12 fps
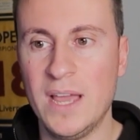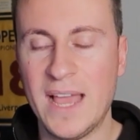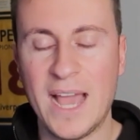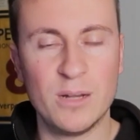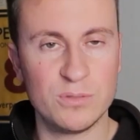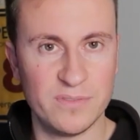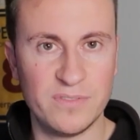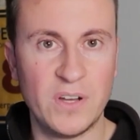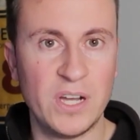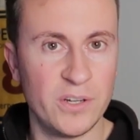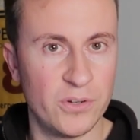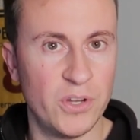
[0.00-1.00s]
how to
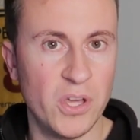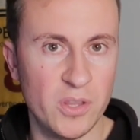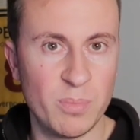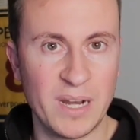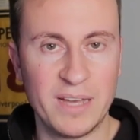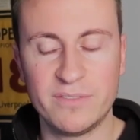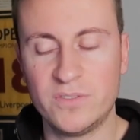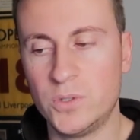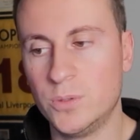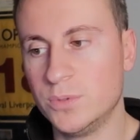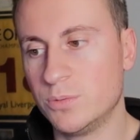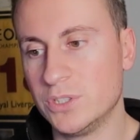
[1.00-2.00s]
find on other
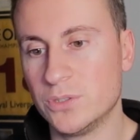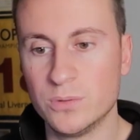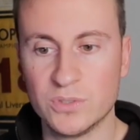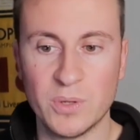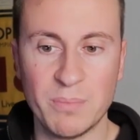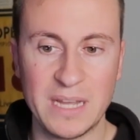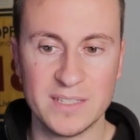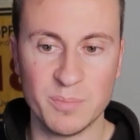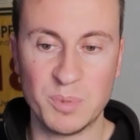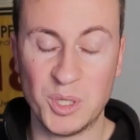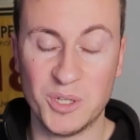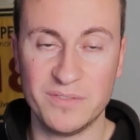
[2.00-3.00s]
platforms, which also makes it
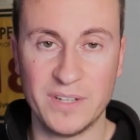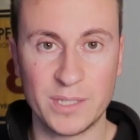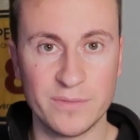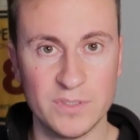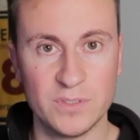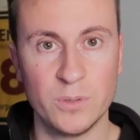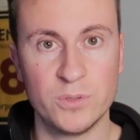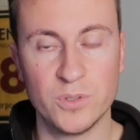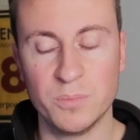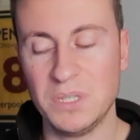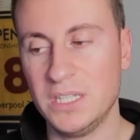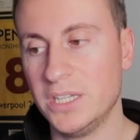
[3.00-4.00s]
perfect for social
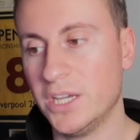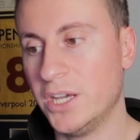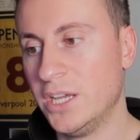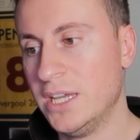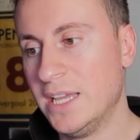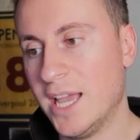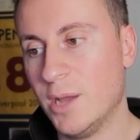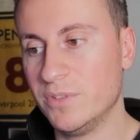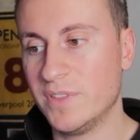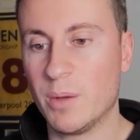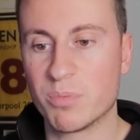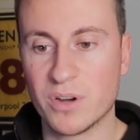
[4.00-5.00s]
media, and with
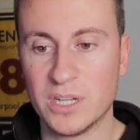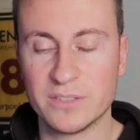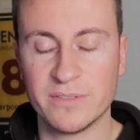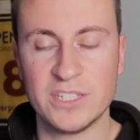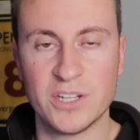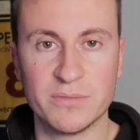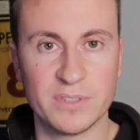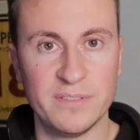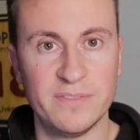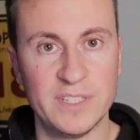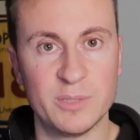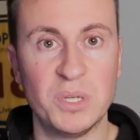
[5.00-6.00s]
that price range obviously
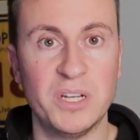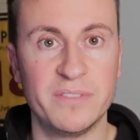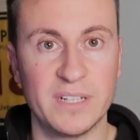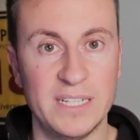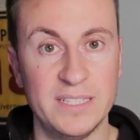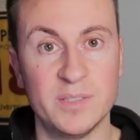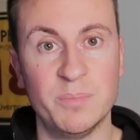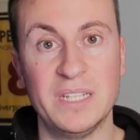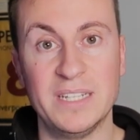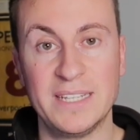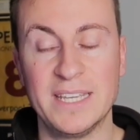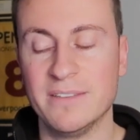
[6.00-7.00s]
fits perfectly into being
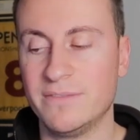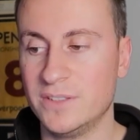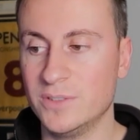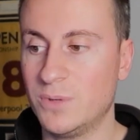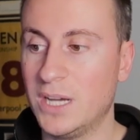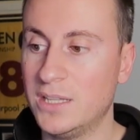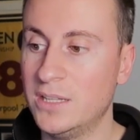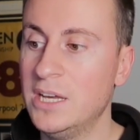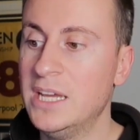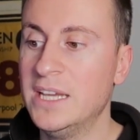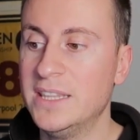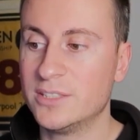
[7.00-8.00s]
a gift as well.
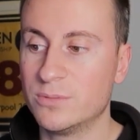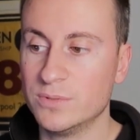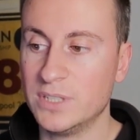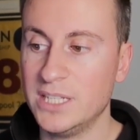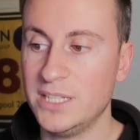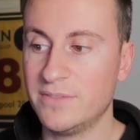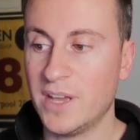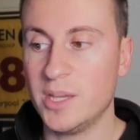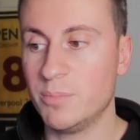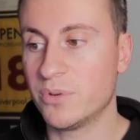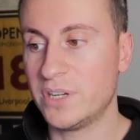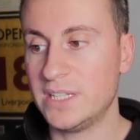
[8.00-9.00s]
This would leave a
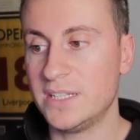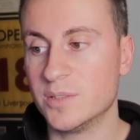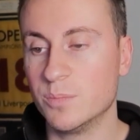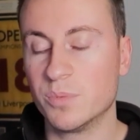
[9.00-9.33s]
pretty decent